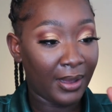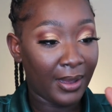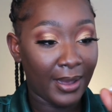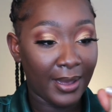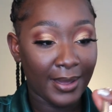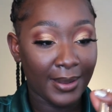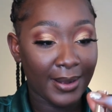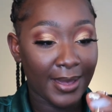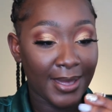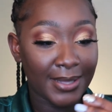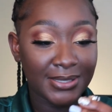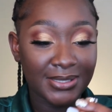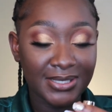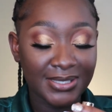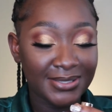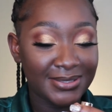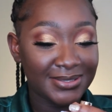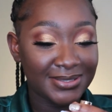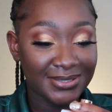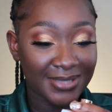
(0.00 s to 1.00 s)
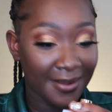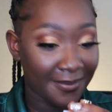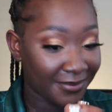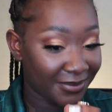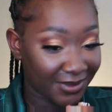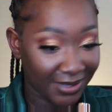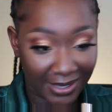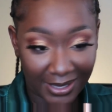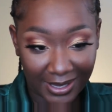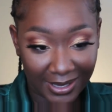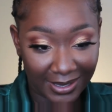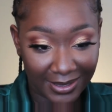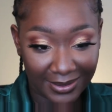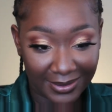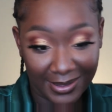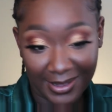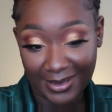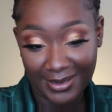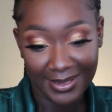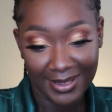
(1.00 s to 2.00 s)
and I did something,
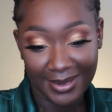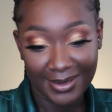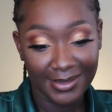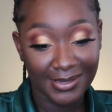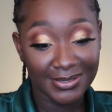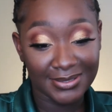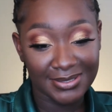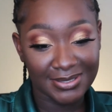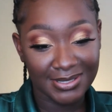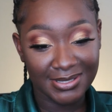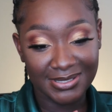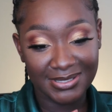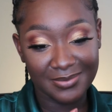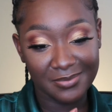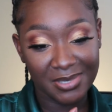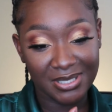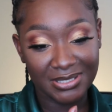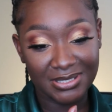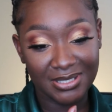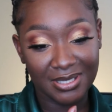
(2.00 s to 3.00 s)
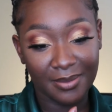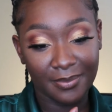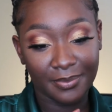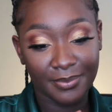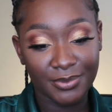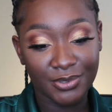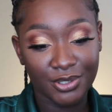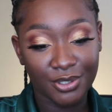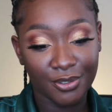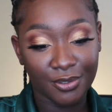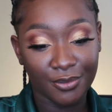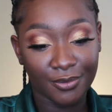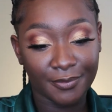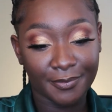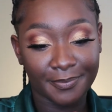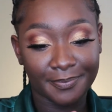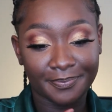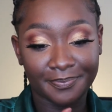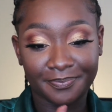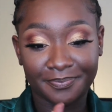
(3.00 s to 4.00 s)
and then it's messed up.
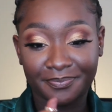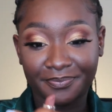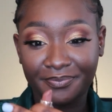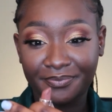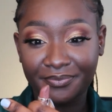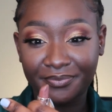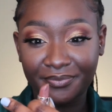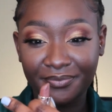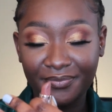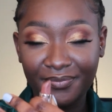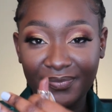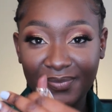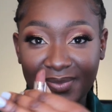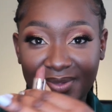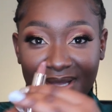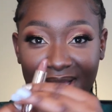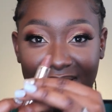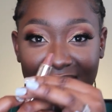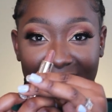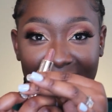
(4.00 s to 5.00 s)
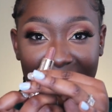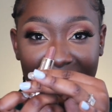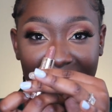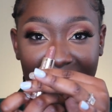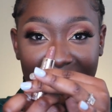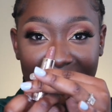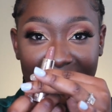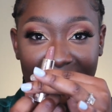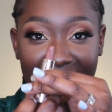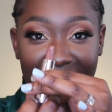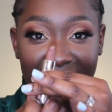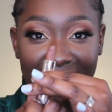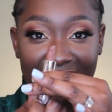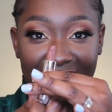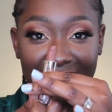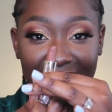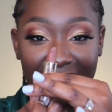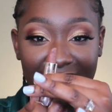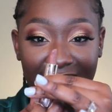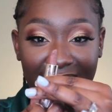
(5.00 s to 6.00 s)
So I can't really get it
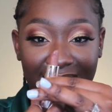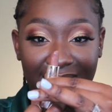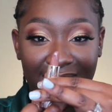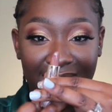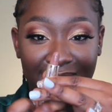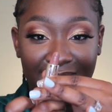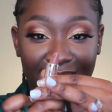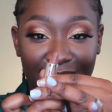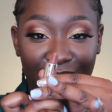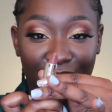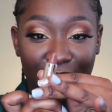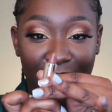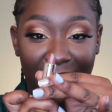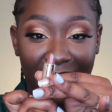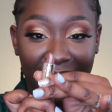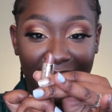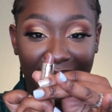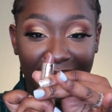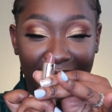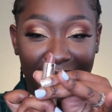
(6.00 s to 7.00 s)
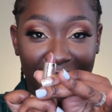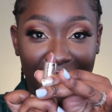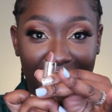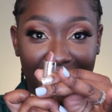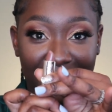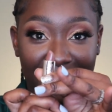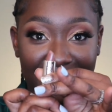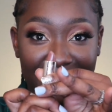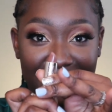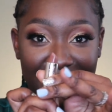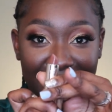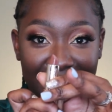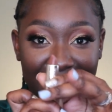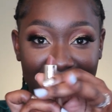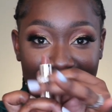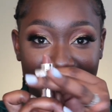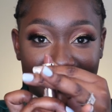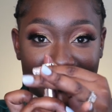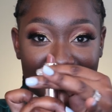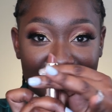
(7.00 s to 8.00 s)
to like go back in. See,
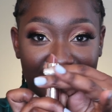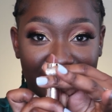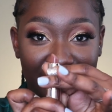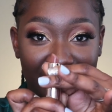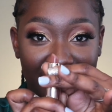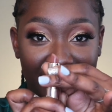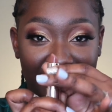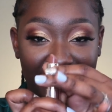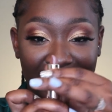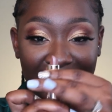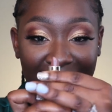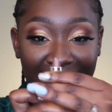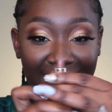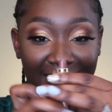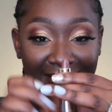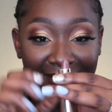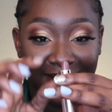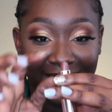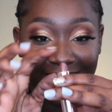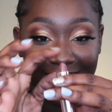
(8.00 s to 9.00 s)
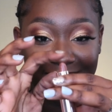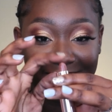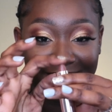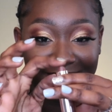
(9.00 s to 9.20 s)
it's not going back in. Yeah,